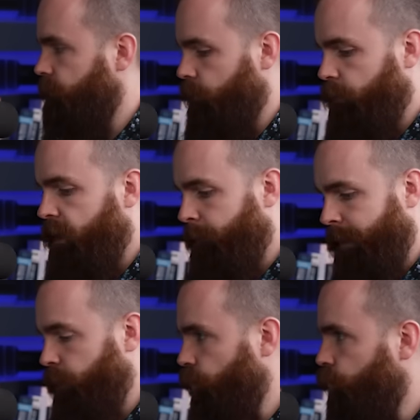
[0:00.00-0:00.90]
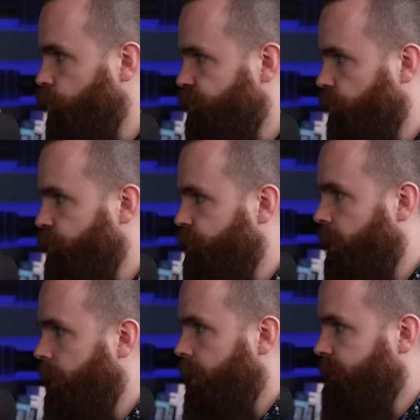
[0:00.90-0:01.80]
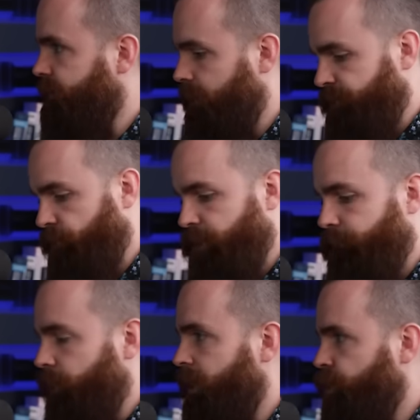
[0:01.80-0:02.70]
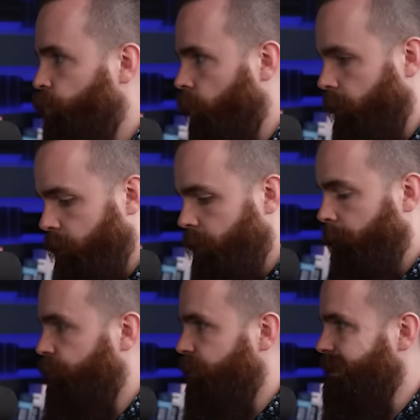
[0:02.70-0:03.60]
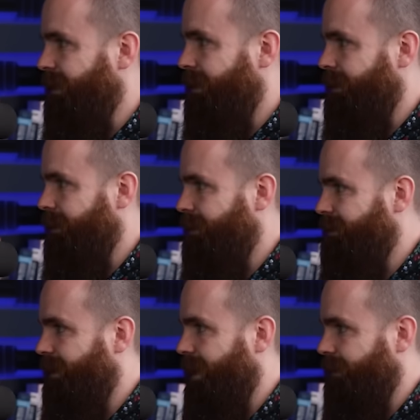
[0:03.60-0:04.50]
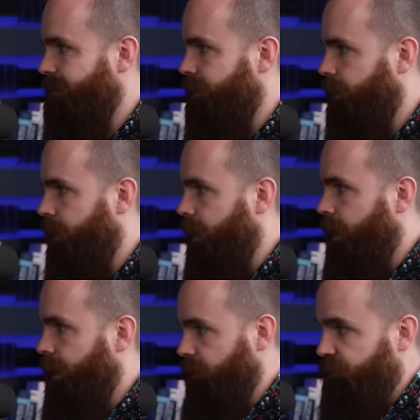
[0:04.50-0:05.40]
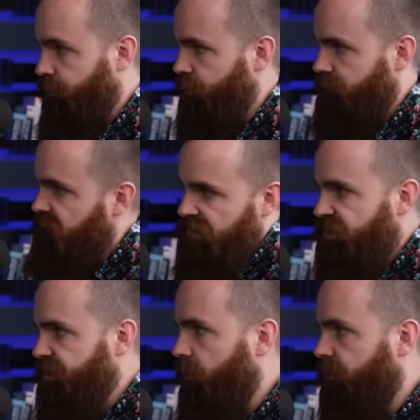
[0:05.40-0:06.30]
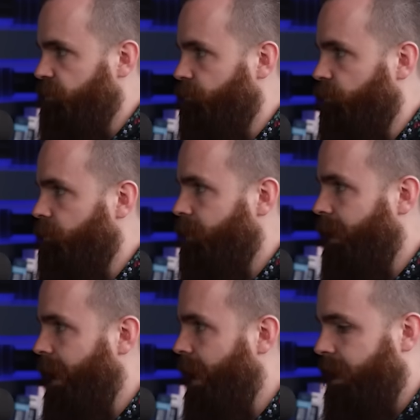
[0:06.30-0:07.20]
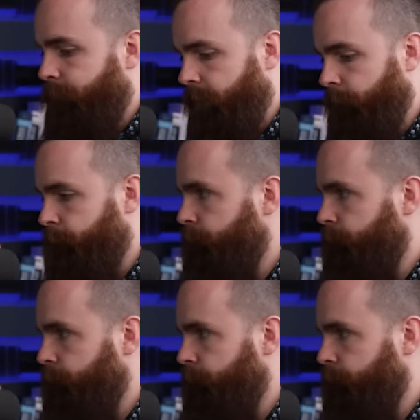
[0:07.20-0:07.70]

So looking back at our Google search, instead of searching for in URL, I'll put in text and I'll search, let's just say also for admin.